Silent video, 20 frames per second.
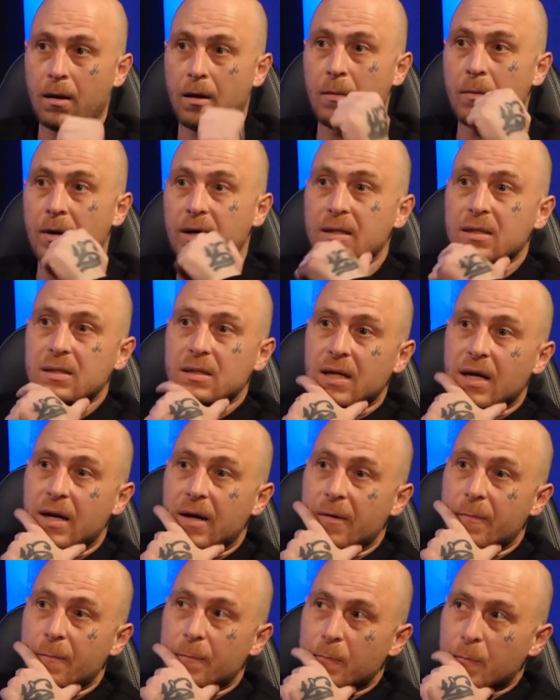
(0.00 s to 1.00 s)
You know what
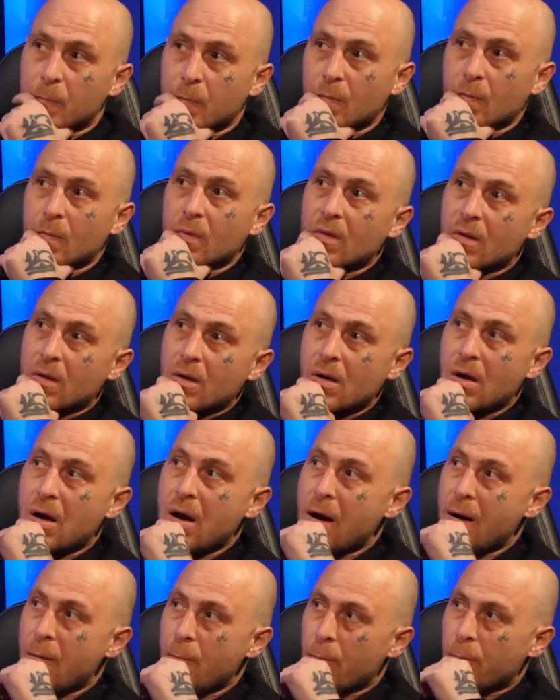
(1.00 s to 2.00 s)

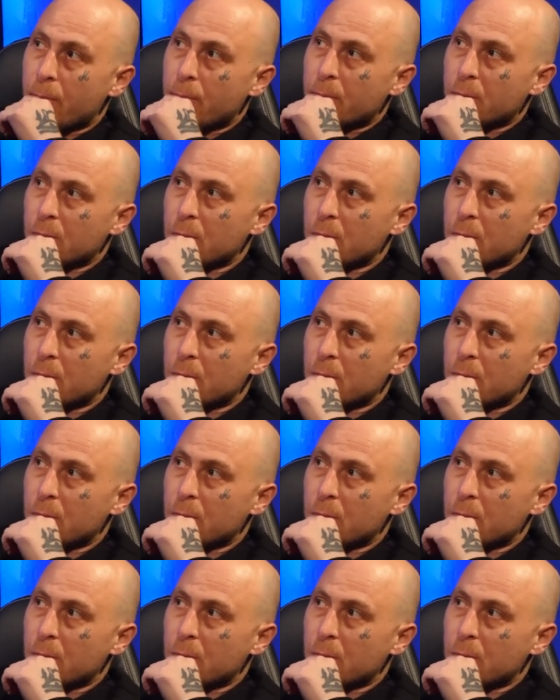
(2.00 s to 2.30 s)
I mean?